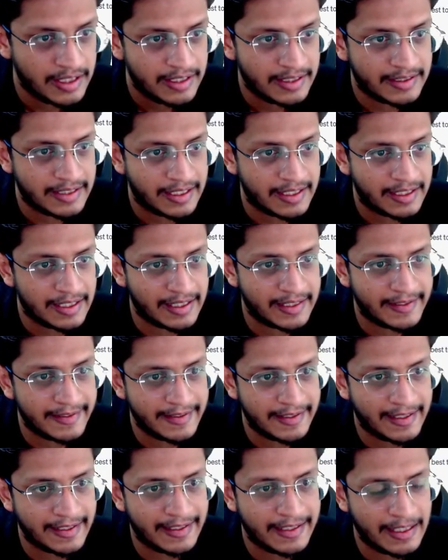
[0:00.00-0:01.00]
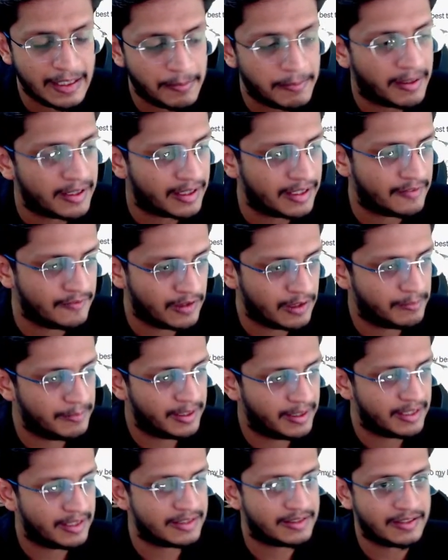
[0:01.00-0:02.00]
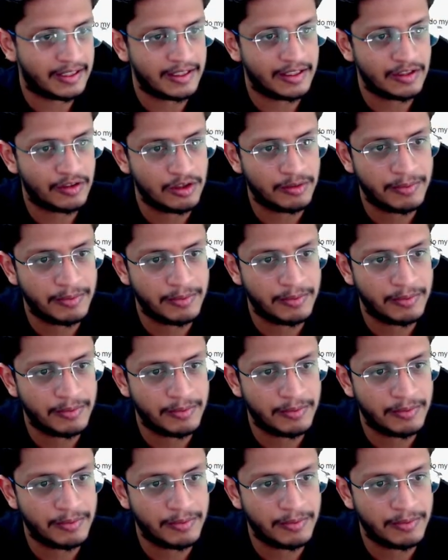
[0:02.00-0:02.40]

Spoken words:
then like debugging will be a thing you'll